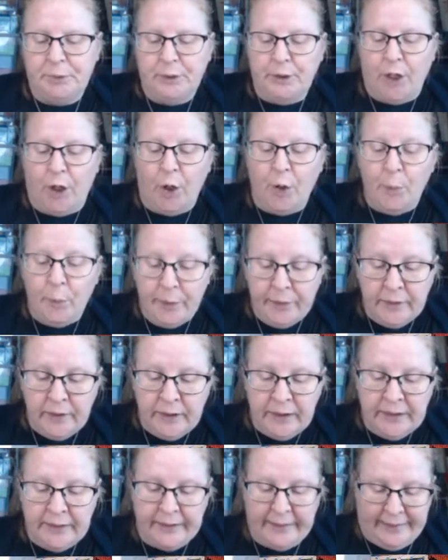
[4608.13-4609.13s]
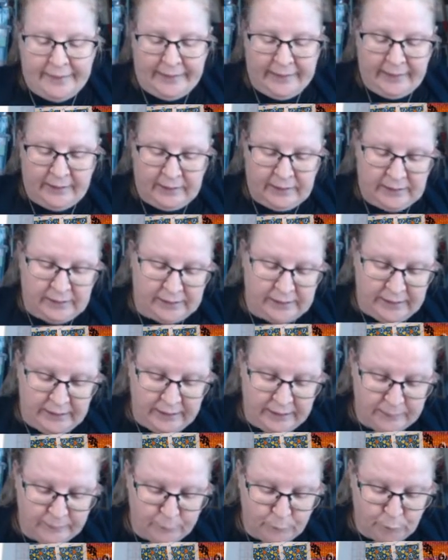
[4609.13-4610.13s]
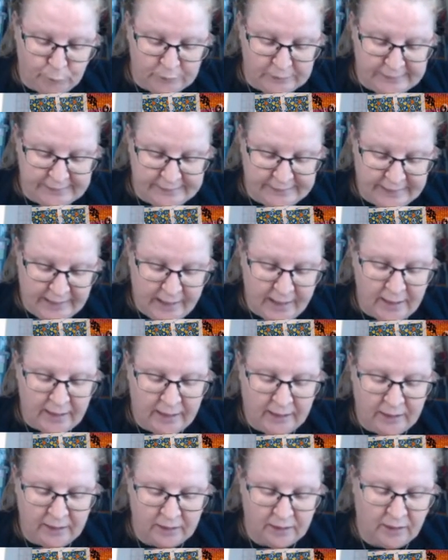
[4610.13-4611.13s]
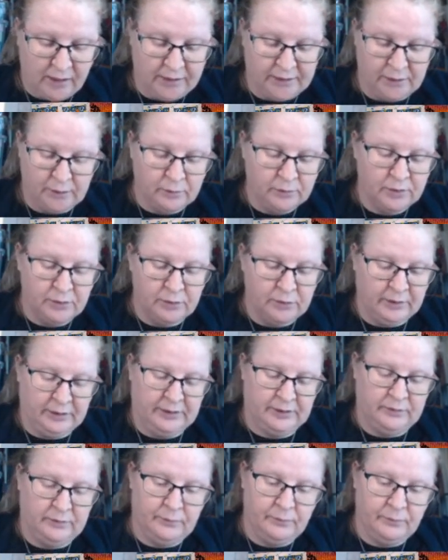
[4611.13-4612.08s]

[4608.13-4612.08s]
open and would say, "I don't do this,"